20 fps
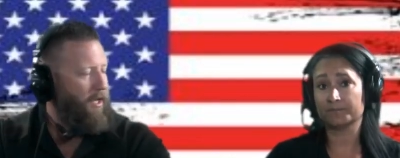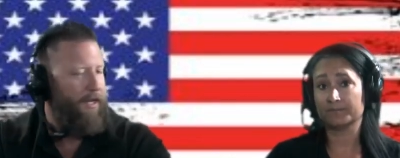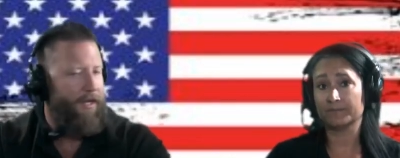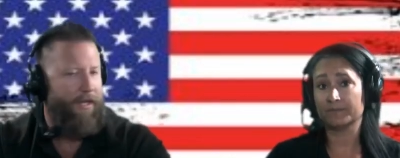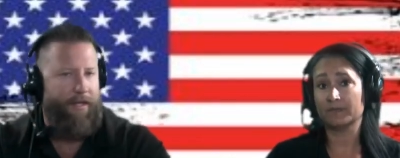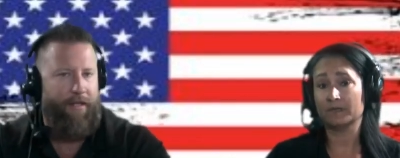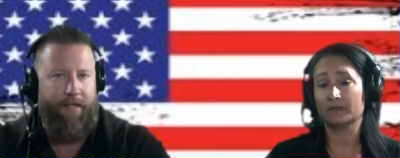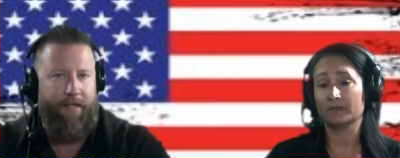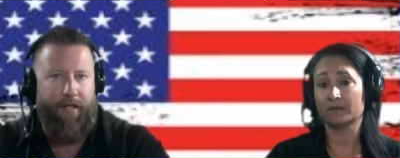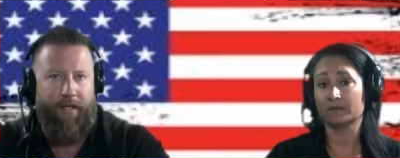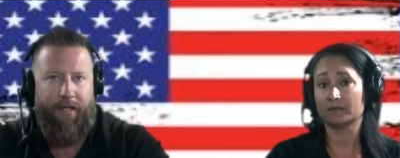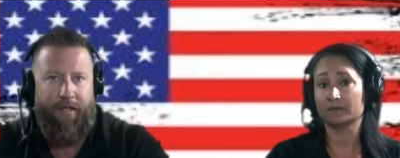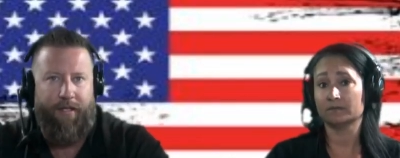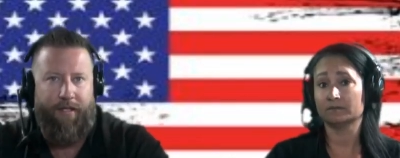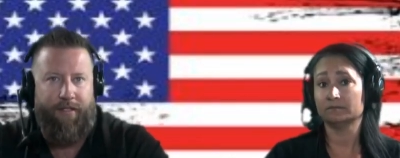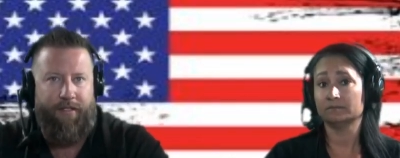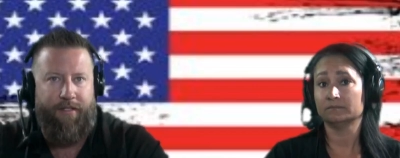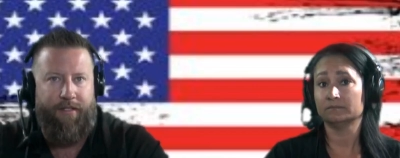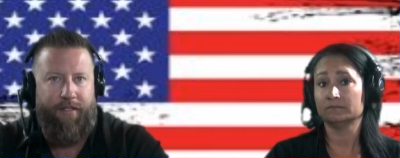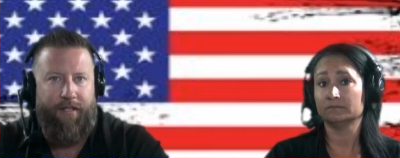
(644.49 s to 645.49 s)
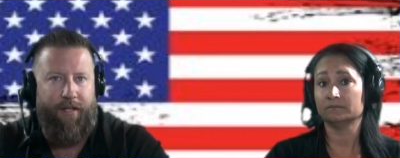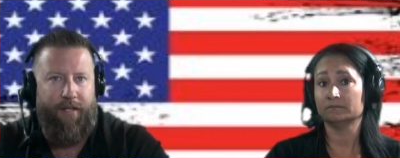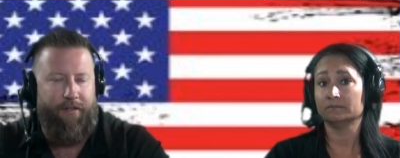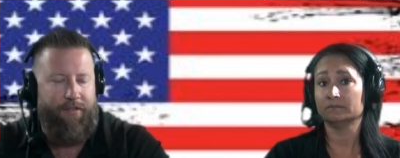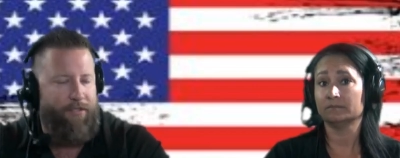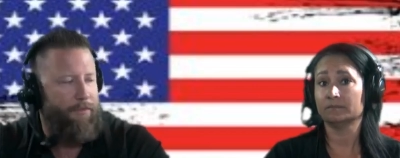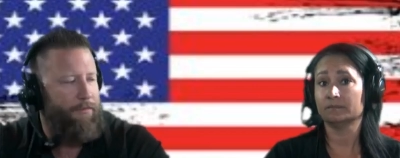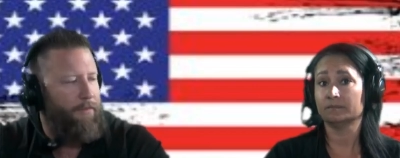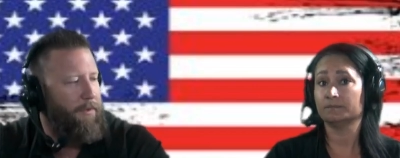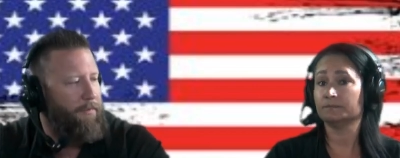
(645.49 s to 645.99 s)
Speaker 1: And, uh, you know,
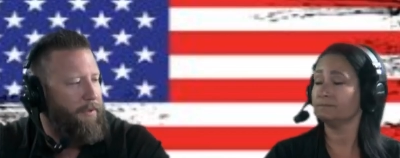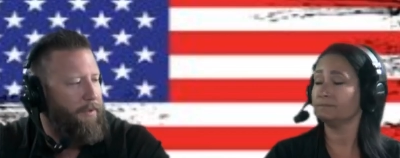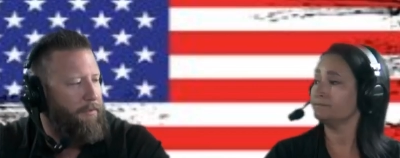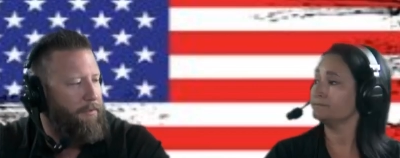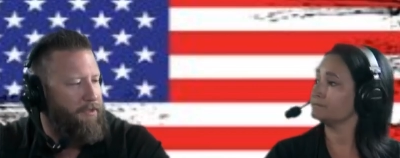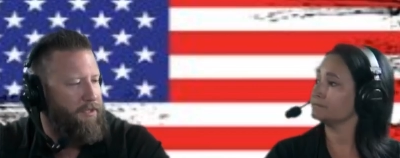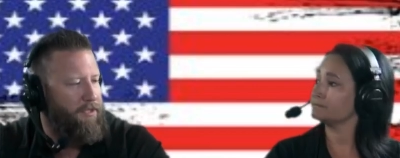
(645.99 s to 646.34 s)
so many people